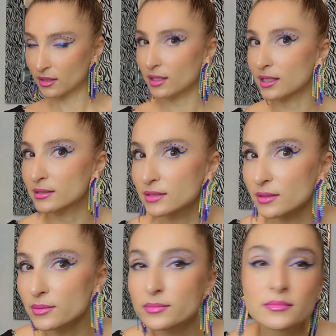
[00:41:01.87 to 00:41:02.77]
and
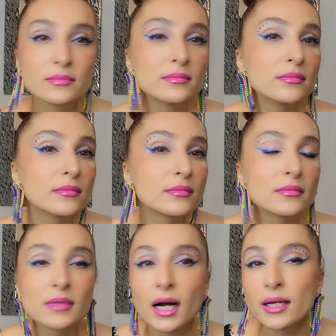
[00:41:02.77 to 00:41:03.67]

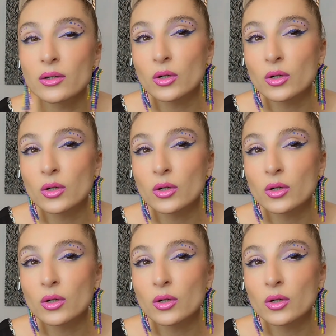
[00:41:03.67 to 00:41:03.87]
I